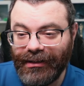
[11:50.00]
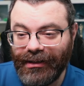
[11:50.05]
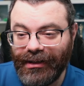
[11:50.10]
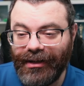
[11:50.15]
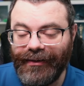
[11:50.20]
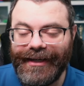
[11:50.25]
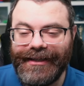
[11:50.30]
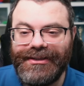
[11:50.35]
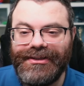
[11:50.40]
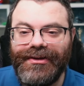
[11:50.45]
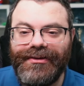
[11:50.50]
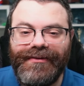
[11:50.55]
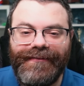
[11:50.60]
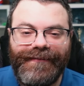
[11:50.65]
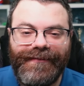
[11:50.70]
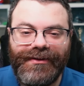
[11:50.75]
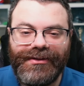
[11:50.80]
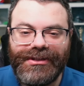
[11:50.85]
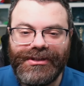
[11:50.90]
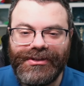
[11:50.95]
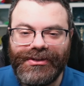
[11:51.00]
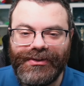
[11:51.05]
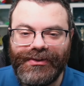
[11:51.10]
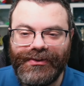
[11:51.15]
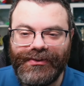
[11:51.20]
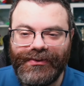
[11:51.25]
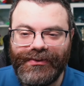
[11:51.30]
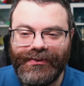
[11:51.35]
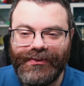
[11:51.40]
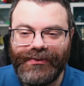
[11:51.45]
All right, so the first
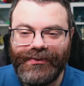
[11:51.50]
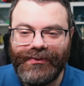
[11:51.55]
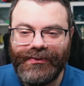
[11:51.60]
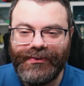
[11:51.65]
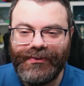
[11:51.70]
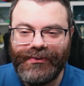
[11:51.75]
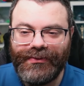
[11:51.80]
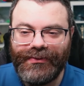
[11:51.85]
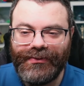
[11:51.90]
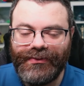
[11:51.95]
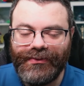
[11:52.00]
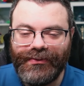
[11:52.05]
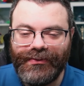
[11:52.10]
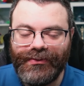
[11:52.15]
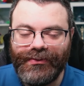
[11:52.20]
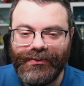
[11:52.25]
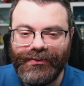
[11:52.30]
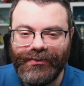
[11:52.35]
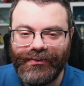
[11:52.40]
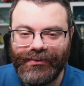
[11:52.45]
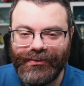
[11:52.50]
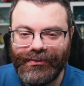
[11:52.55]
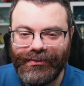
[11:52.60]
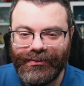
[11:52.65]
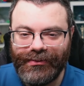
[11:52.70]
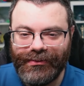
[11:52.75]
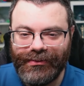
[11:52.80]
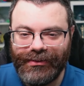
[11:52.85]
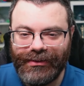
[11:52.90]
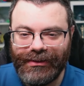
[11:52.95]
two... Ooh.
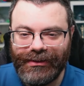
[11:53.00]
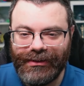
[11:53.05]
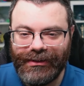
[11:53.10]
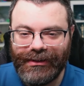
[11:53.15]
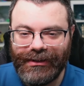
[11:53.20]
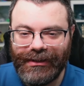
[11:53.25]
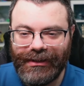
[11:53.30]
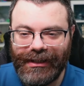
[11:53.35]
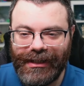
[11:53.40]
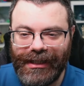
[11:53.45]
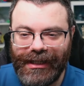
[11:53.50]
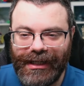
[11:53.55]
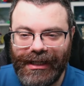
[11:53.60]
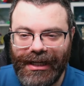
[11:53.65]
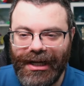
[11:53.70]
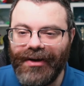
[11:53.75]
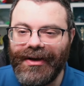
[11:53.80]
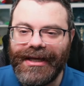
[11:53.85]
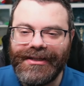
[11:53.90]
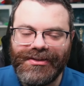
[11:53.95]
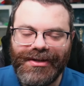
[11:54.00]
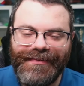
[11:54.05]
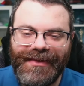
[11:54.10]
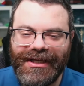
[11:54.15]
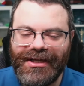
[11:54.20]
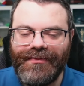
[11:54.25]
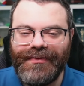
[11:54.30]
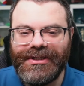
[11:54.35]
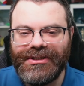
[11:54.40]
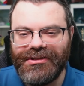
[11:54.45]
Okay, so I'm
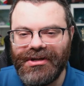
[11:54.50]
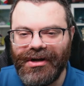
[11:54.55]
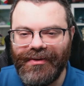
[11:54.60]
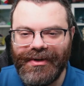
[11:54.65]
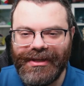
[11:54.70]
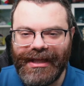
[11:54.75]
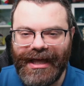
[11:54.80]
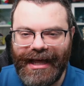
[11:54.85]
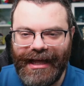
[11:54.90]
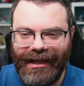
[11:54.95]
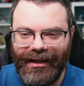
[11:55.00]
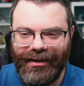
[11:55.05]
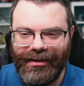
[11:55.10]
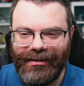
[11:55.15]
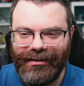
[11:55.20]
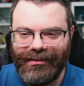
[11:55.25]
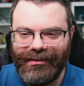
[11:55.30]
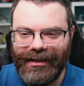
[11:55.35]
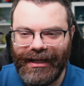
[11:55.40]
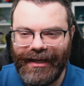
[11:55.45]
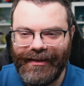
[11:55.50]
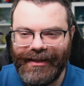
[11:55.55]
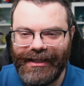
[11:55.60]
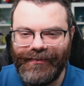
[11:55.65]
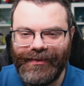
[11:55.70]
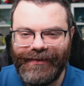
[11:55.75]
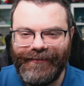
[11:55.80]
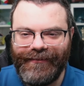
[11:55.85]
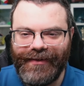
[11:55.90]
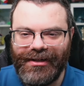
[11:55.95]
thinking we start with L, and
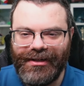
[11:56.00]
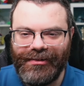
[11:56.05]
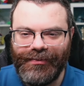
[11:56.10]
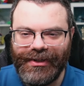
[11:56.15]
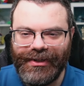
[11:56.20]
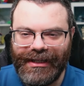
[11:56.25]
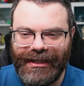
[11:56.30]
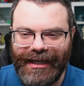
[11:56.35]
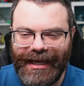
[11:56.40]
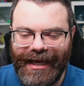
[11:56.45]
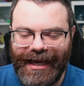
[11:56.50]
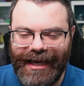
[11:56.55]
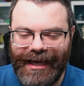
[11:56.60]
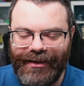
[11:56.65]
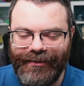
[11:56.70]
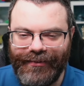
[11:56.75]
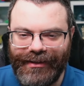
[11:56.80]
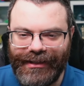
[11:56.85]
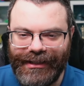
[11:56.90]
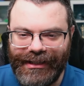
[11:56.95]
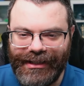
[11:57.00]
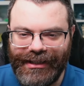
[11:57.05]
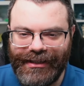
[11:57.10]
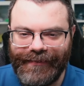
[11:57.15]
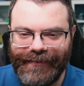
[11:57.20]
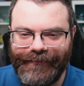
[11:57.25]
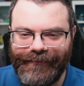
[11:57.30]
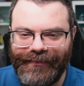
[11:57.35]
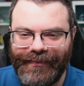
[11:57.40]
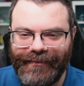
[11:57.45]
then we follow up with an A or an
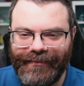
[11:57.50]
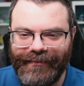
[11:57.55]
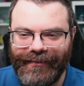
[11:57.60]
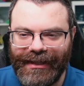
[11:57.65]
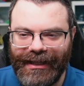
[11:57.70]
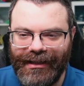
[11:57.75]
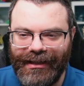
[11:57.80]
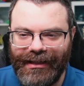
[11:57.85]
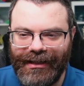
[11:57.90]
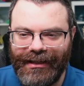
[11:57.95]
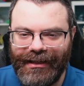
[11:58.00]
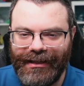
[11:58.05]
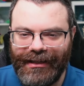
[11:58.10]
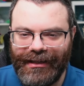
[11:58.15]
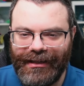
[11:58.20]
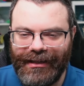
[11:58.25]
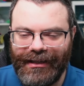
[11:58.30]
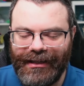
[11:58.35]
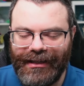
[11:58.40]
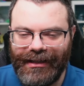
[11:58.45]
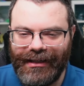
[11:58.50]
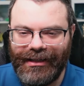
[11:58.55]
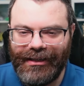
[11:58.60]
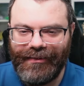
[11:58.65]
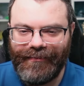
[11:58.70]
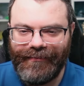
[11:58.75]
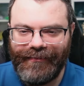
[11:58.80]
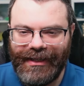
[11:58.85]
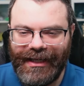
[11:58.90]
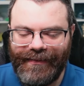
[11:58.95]
E.
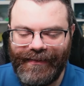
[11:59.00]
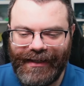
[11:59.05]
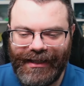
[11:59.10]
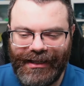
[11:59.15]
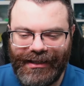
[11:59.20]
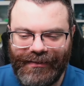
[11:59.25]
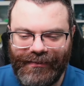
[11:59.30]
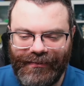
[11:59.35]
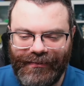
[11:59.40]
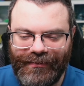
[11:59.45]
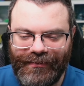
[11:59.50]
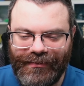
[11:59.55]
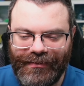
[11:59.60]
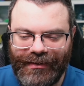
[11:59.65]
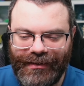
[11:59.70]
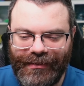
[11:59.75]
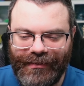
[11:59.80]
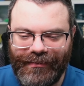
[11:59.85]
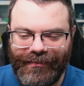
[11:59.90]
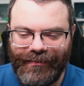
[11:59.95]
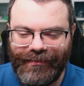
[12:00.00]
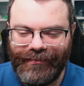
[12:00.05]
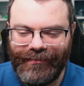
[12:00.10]
Um, and then